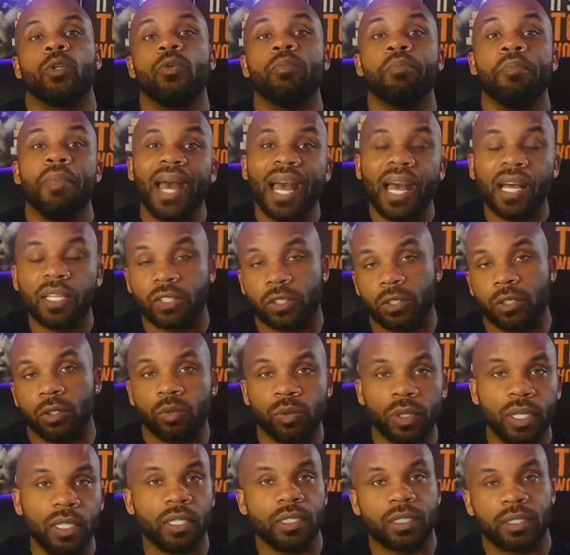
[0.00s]
master
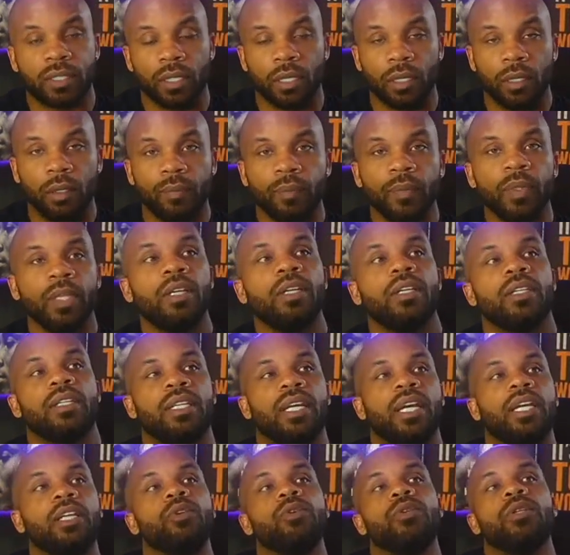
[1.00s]
real estate,
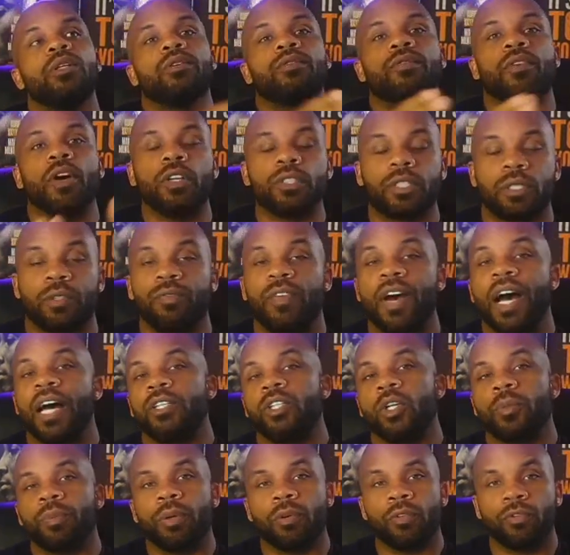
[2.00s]
then you diversify your
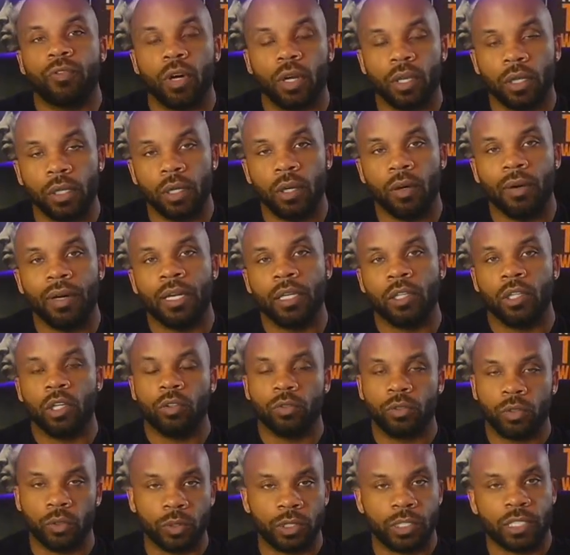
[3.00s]
portfolio and go
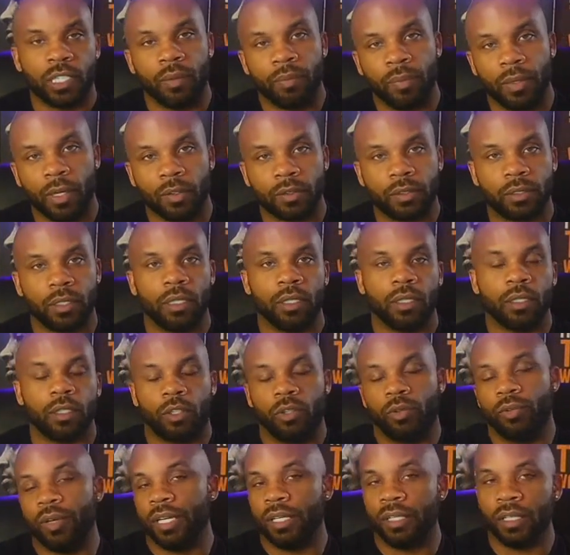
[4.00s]
do something else and
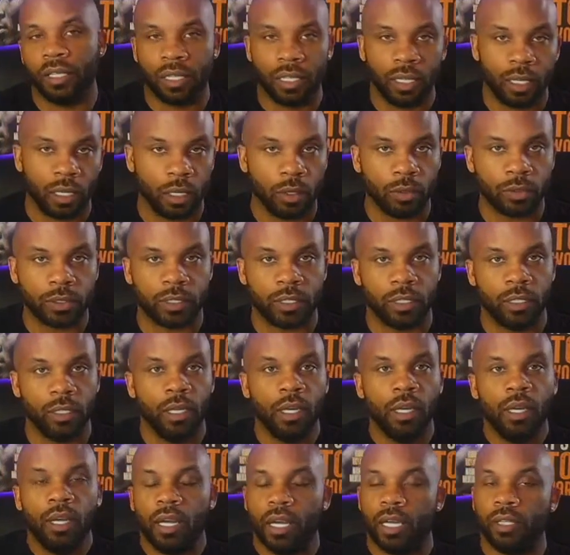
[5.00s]
create another L L C
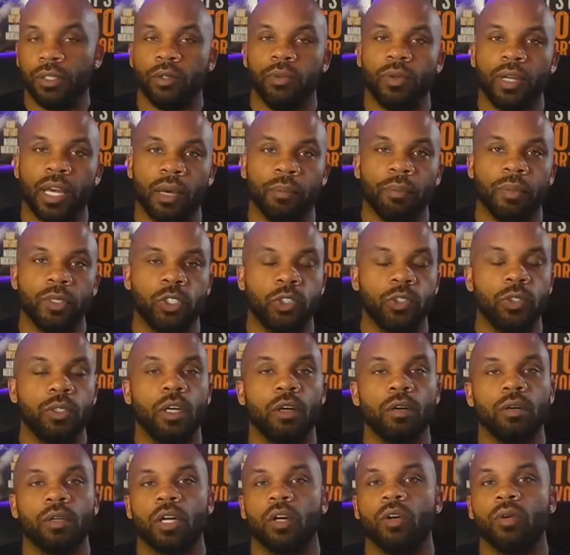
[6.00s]
and do that. But you
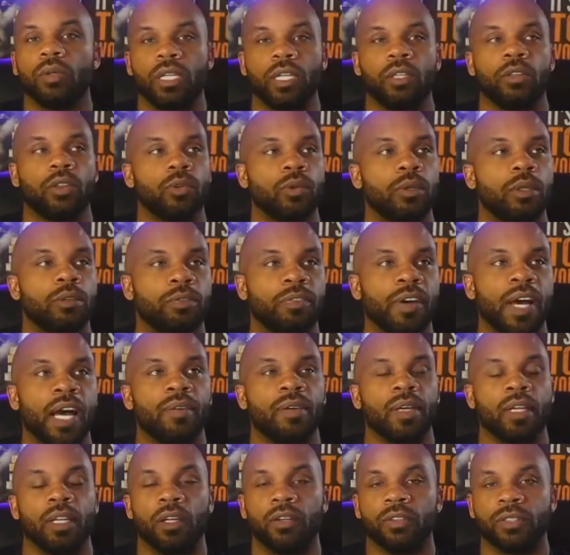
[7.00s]
don't go get three or five
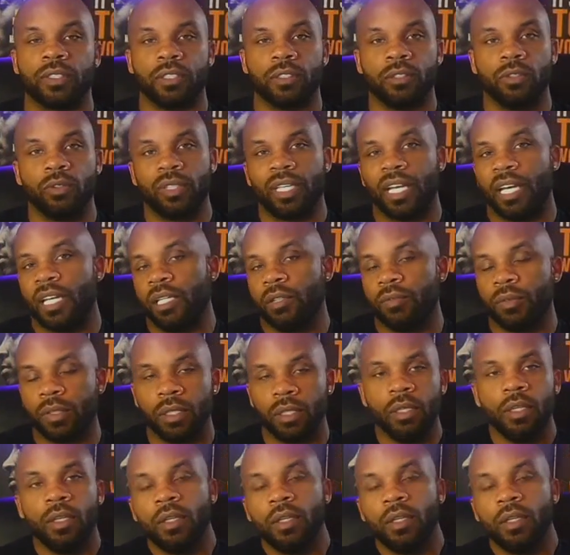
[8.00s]
L L C. You can't even